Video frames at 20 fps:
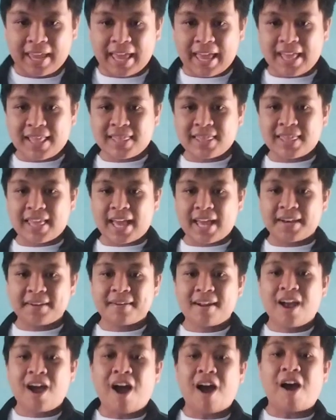And then
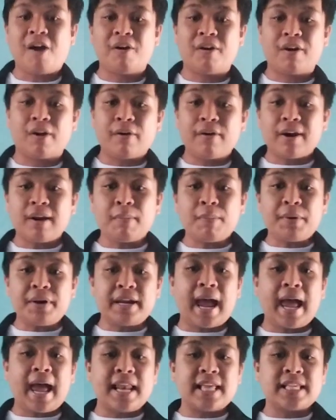aurora
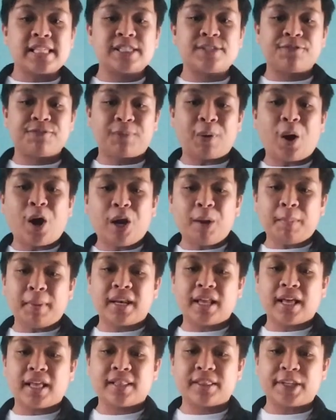borealis form
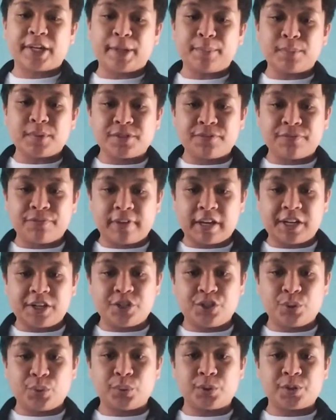in the thermosphere
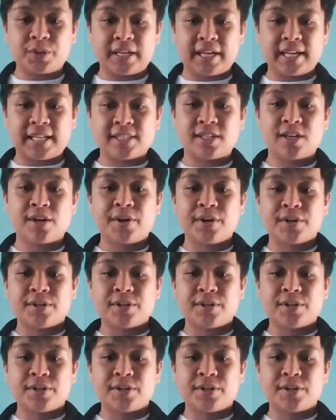due to its